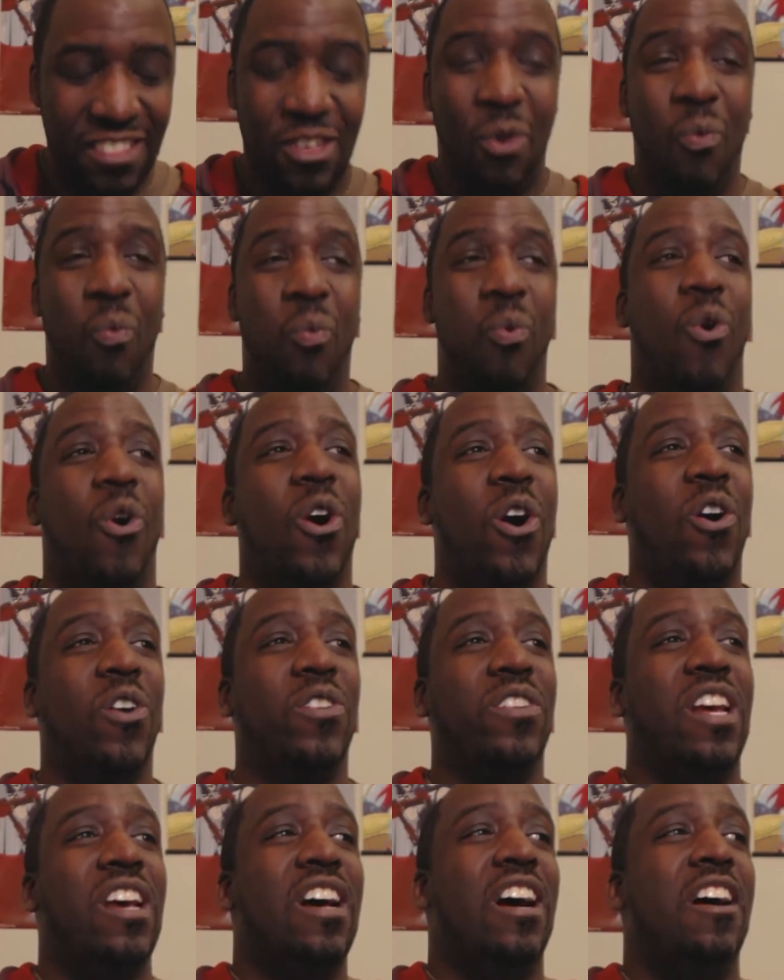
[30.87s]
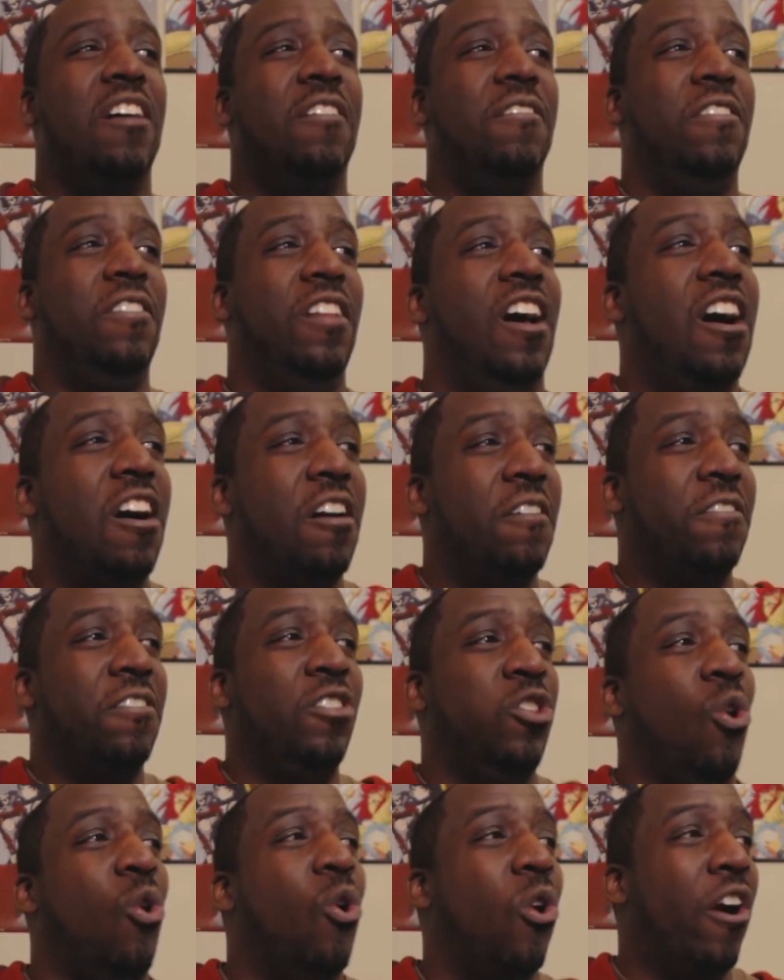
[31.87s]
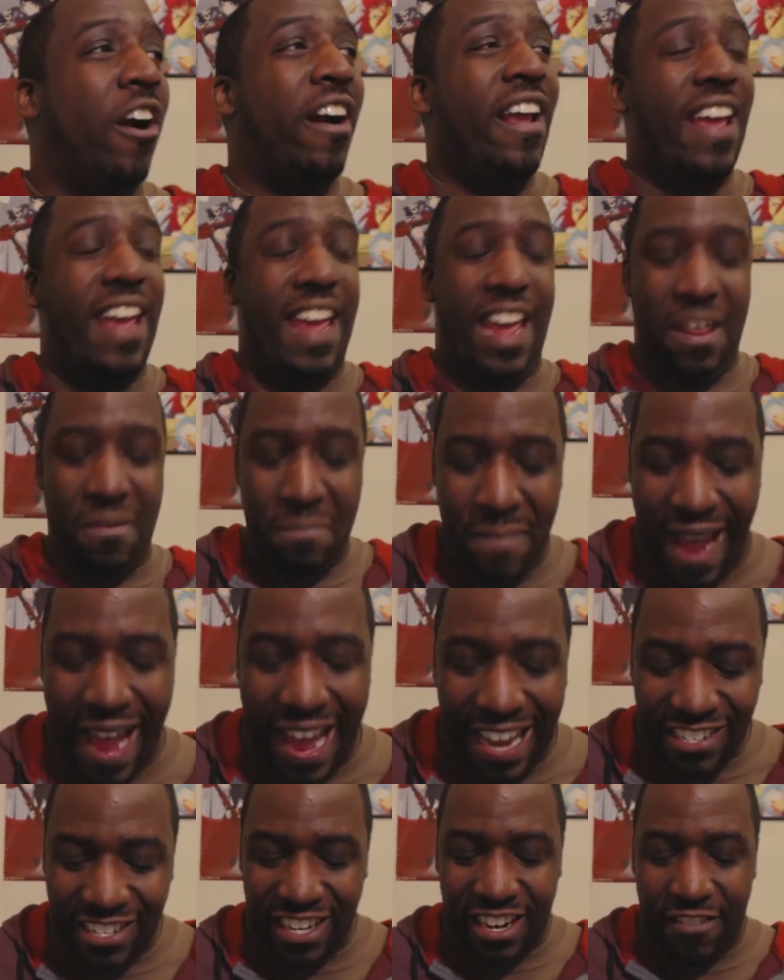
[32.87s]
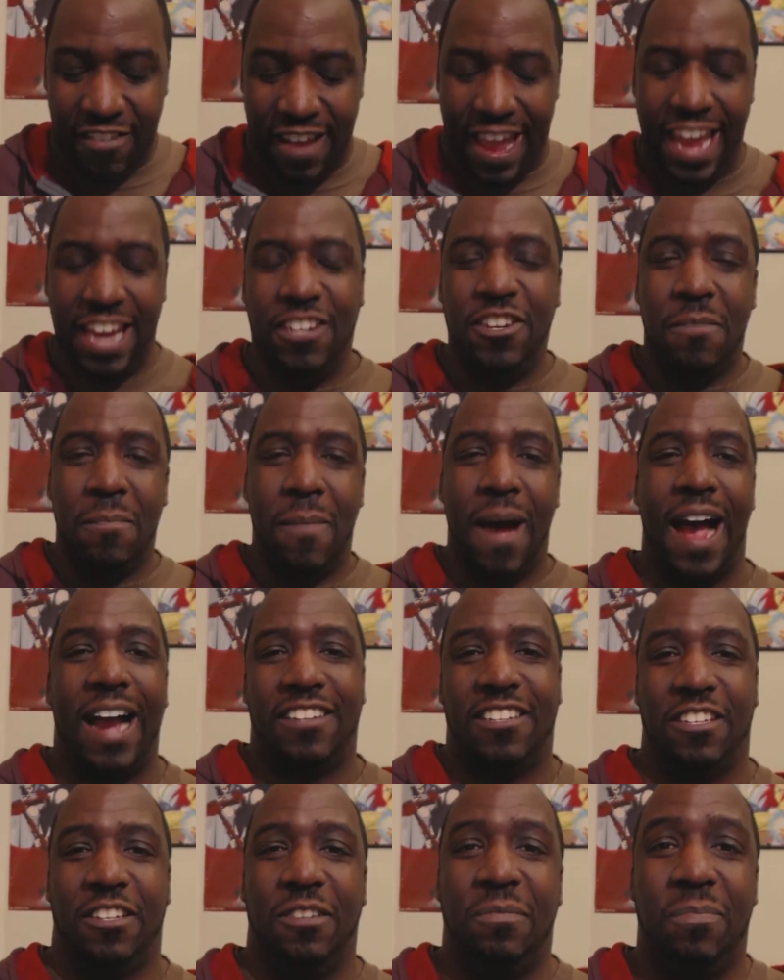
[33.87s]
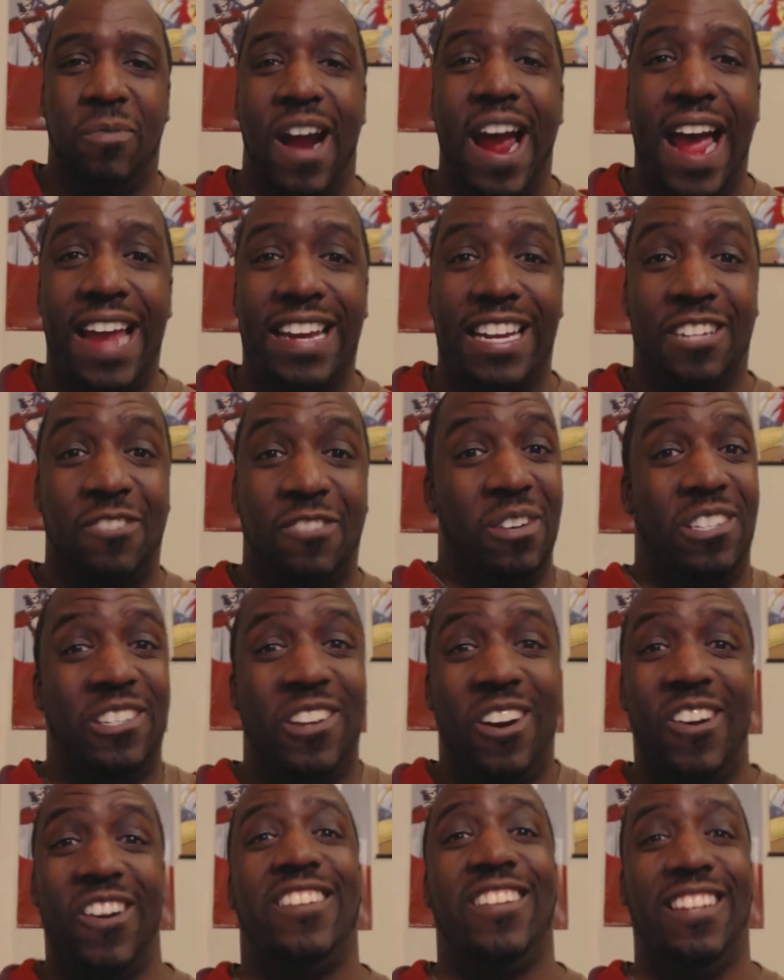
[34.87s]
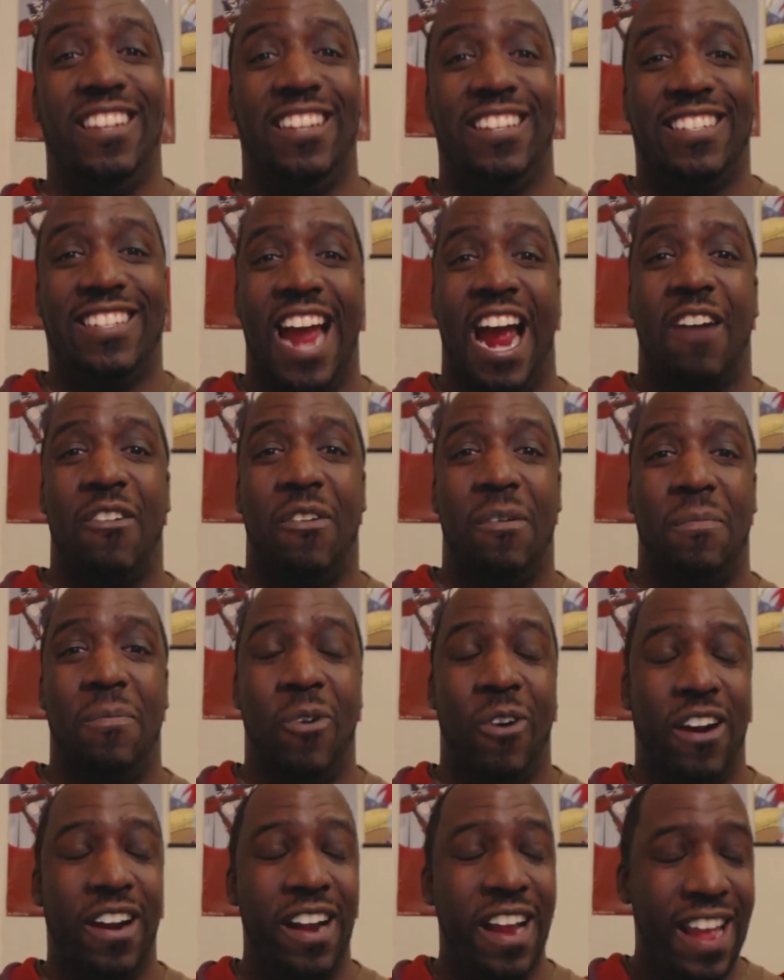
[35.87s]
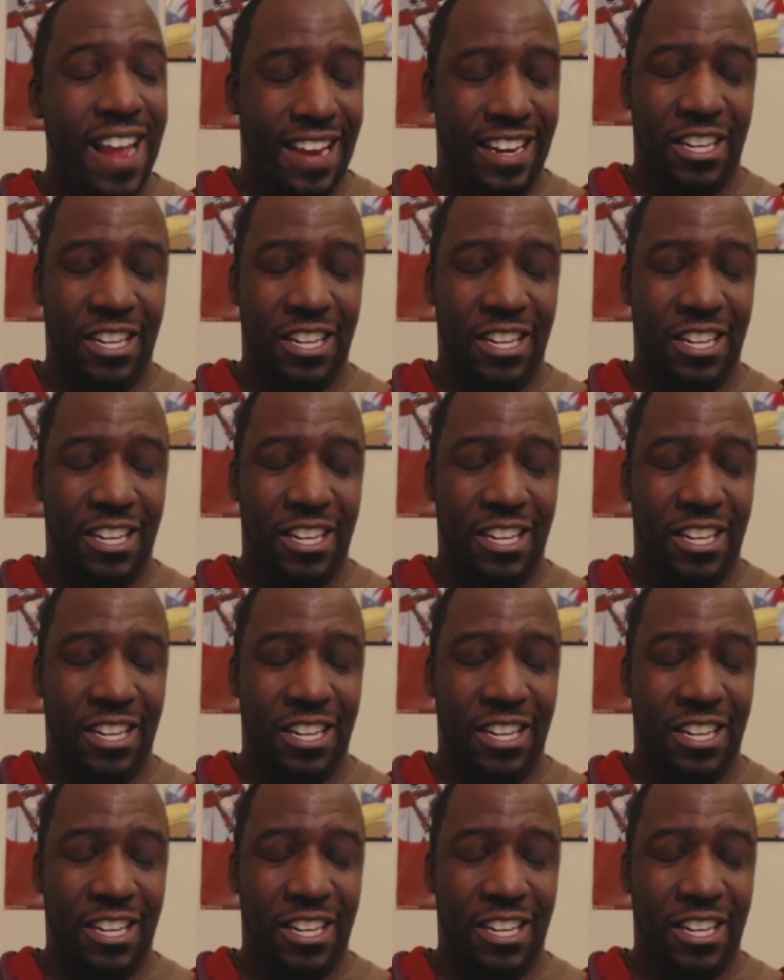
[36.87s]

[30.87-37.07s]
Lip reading: The world of love, lore, and magic of Ancient Magus Bride has returned to the Scott Report,